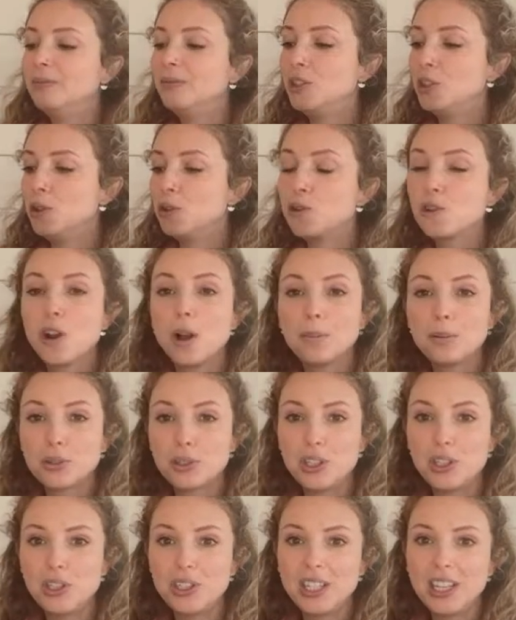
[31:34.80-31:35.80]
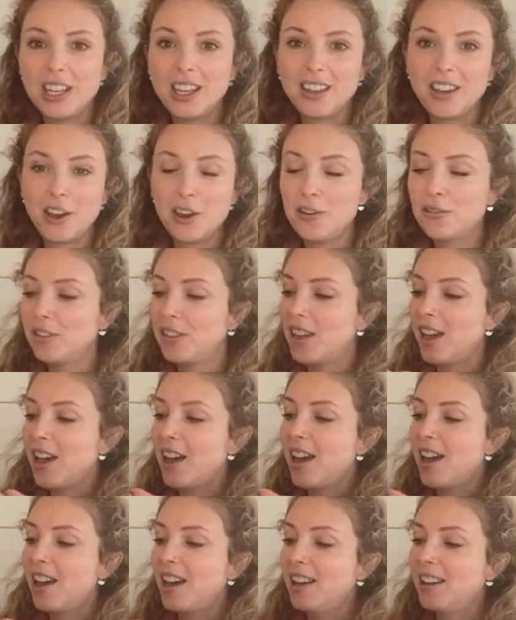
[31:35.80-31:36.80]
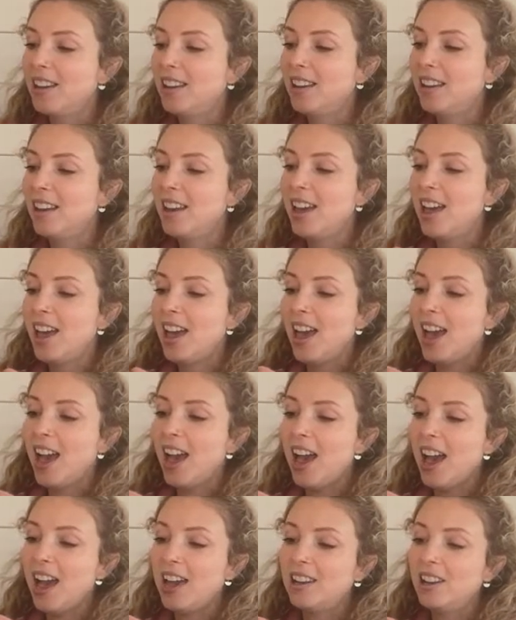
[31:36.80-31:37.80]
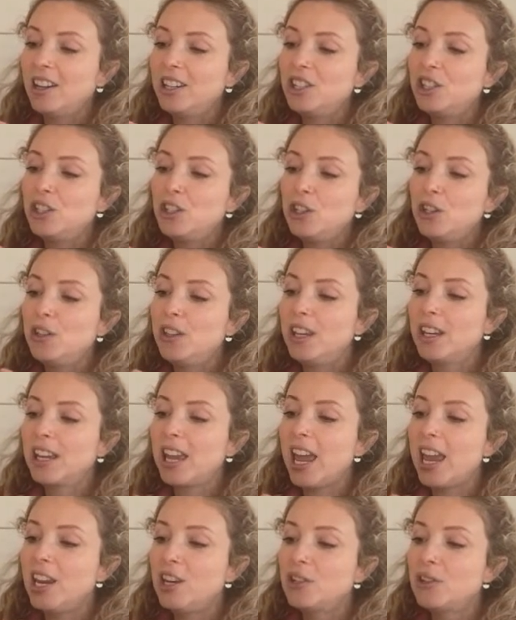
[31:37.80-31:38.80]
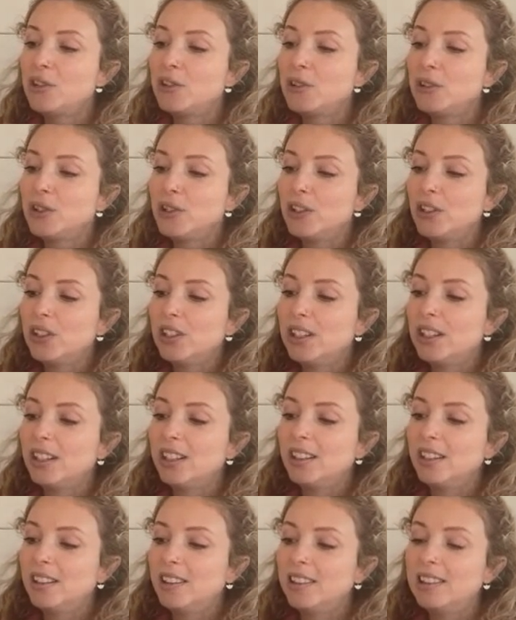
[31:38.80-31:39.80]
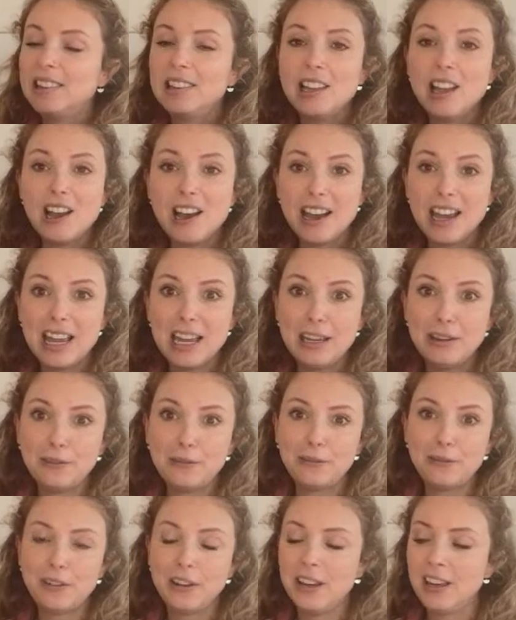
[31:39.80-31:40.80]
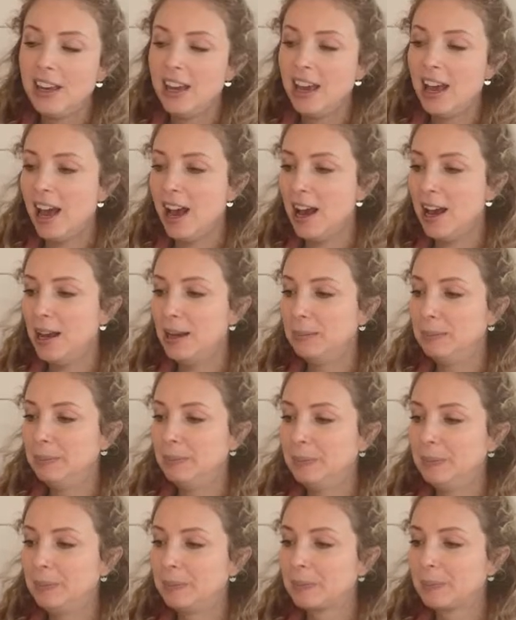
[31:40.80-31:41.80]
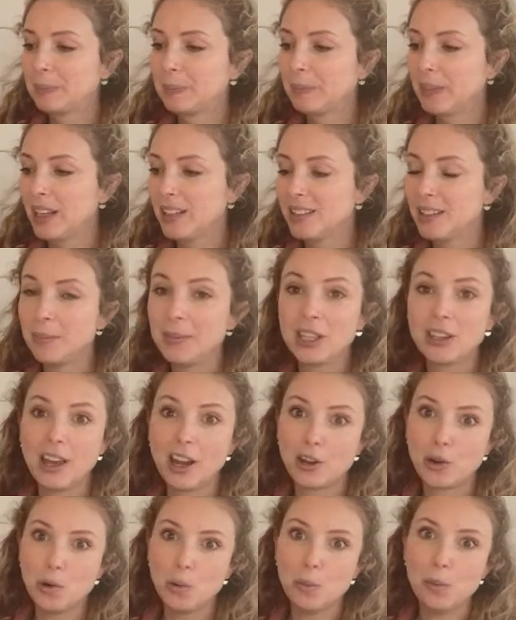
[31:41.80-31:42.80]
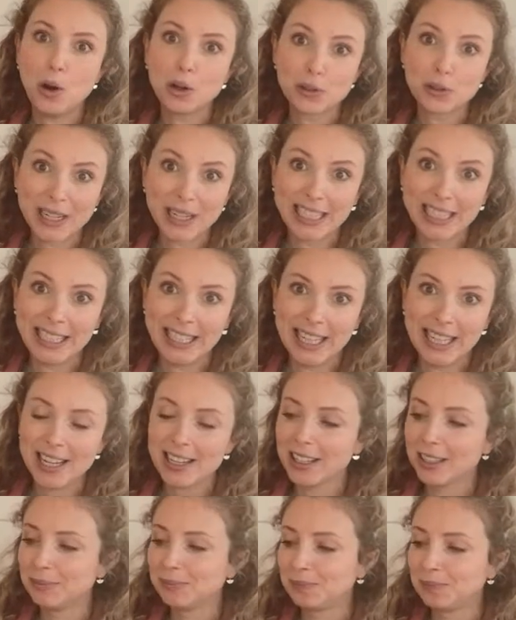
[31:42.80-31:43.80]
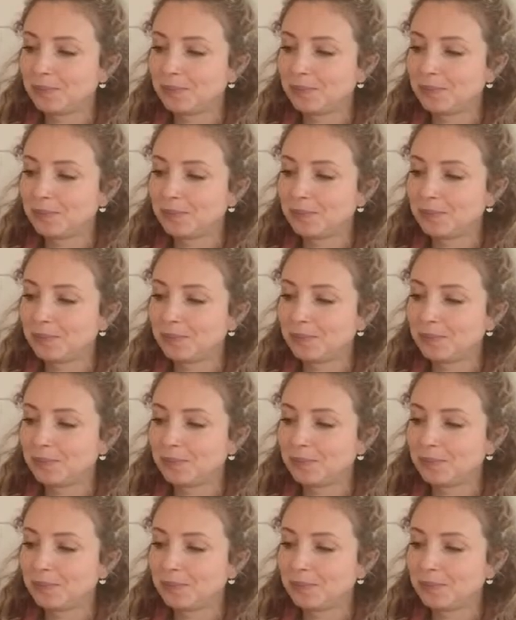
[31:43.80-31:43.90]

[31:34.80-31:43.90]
do troubleshooting over there, and I do the occasional live something that I call pottery clinic,